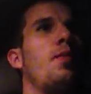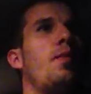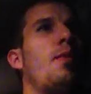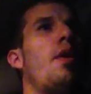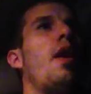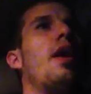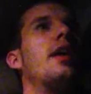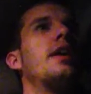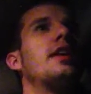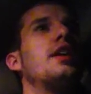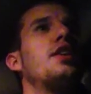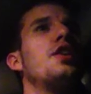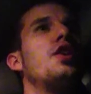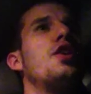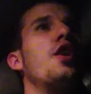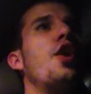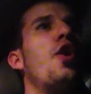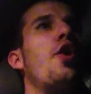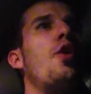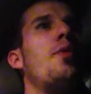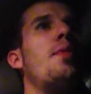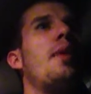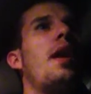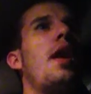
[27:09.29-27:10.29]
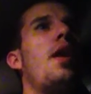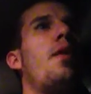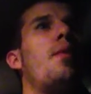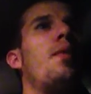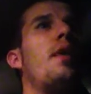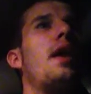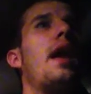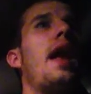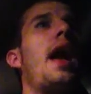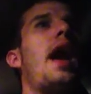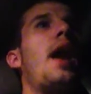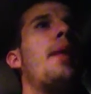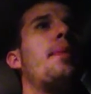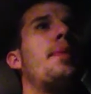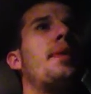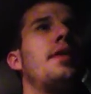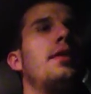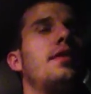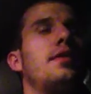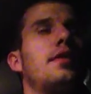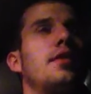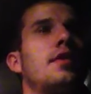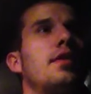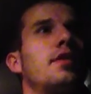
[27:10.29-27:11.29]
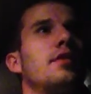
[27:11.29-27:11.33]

wanting to know about what happened